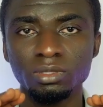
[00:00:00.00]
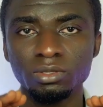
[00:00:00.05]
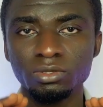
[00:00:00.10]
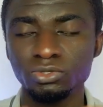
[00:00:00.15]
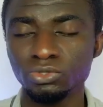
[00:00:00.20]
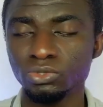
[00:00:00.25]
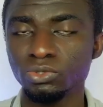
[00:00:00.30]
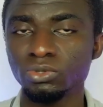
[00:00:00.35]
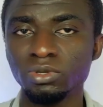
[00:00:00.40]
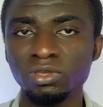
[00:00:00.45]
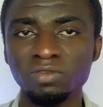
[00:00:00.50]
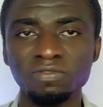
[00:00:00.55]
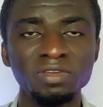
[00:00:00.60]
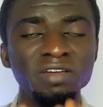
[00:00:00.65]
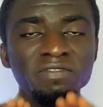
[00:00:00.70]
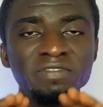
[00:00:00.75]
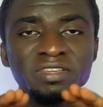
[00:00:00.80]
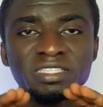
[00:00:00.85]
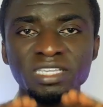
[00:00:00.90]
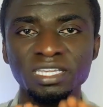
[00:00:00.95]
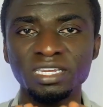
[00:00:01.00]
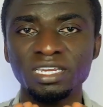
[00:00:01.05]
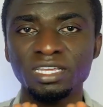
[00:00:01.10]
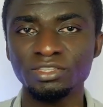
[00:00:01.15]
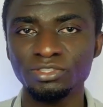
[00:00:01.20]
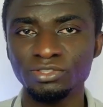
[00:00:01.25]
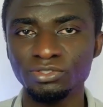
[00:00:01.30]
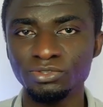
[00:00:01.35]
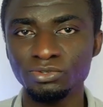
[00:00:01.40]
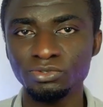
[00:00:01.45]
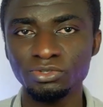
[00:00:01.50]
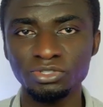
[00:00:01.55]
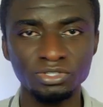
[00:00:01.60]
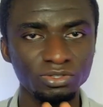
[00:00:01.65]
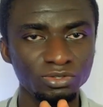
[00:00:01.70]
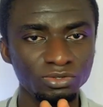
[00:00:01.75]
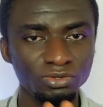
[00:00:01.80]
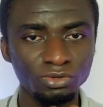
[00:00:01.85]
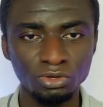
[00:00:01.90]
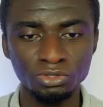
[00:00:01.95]
So if you haven't understood,
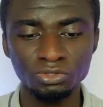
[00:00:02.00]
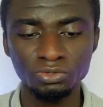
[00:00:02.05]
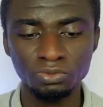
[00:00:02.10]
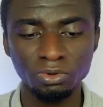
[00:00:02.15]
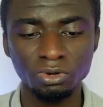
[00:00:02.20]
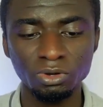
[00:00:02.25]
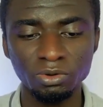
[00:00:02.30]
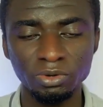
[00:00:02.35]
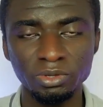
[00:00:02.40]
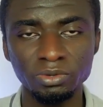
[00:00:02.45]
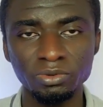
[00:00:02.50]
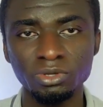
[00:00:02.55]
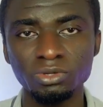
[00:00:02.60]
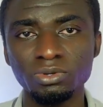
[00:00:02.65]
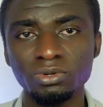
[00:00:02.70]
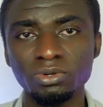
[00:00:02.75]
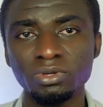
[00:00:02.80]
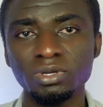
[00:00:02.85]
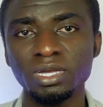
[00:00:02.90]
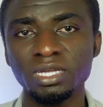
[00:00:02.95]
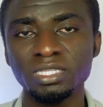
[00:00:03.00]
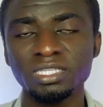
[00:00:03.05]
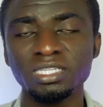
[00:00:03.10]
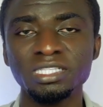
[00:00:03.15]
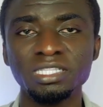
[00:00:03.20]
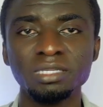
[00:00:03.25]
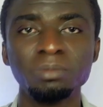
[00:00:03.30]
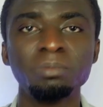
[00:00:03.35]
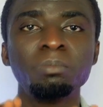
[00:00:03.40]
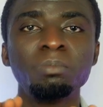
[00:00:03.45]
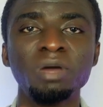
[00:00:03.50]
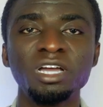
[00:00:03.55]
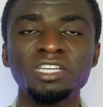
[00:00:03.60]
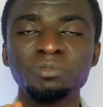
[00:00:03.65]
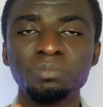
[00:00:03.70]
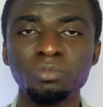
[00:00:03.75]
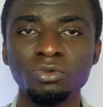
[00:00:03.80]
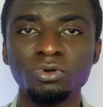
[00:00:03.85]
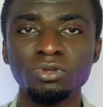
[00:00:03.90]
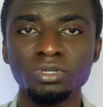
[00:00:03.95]
don't worry. You're going to look at it in much
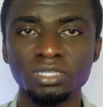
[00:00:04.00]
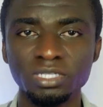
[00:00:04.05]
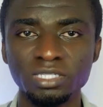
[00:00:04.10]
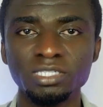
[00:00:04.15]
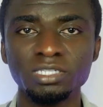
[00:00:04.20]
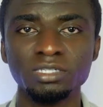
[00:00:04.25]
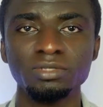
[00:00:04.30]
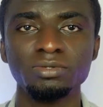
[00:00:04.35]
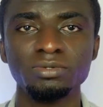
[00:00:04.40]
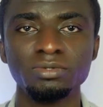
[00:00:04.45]
more detail.